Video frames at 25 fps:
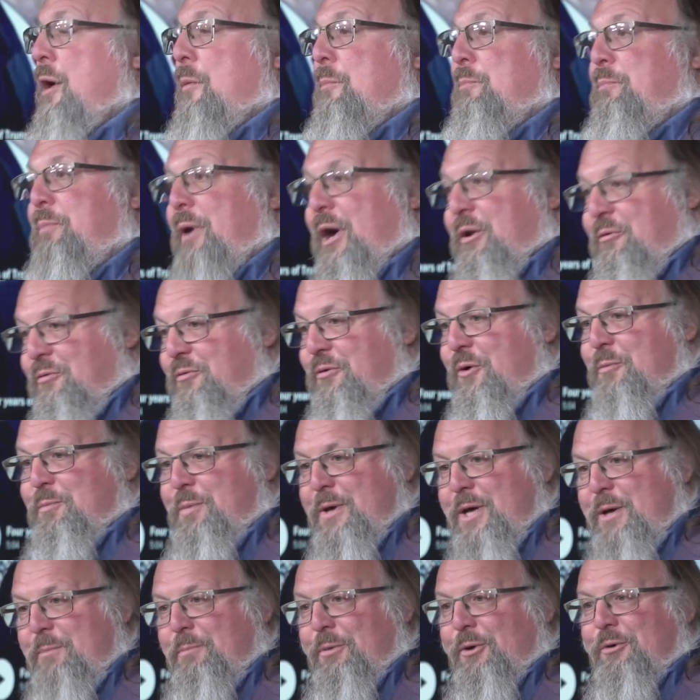But for
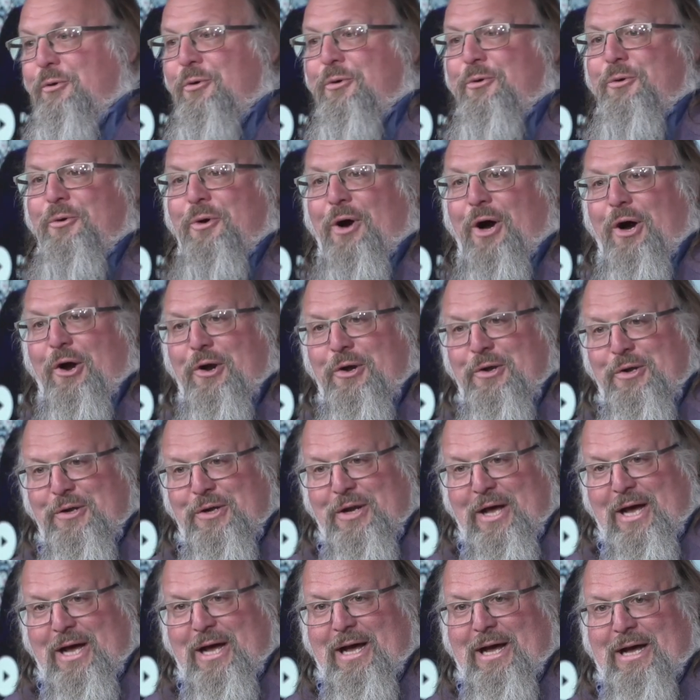people who are
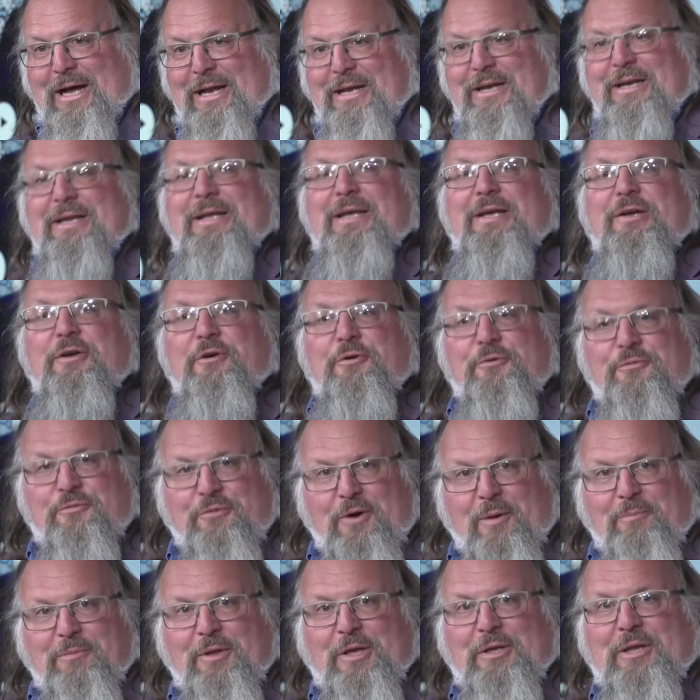not
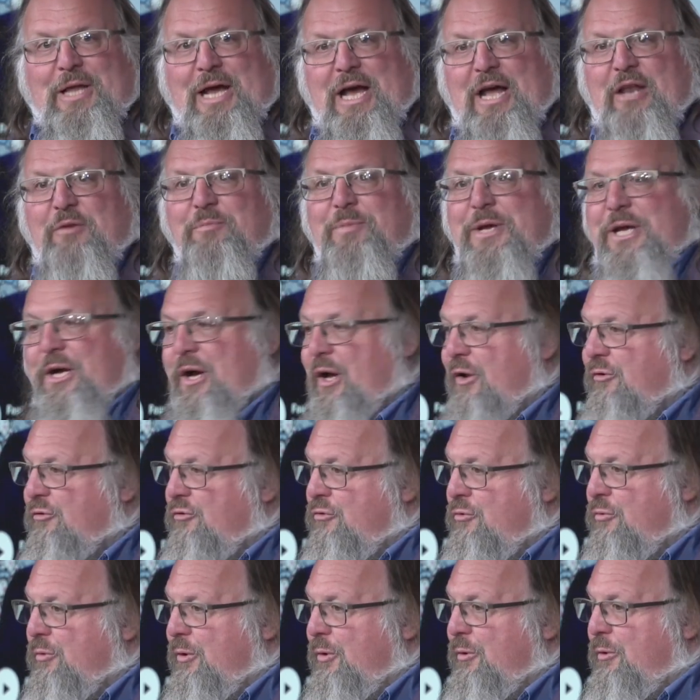from the land beyond
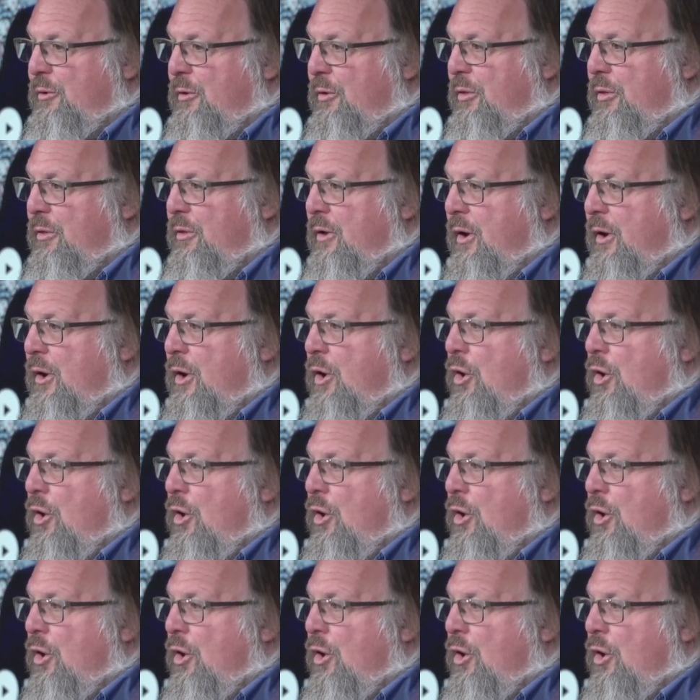truth,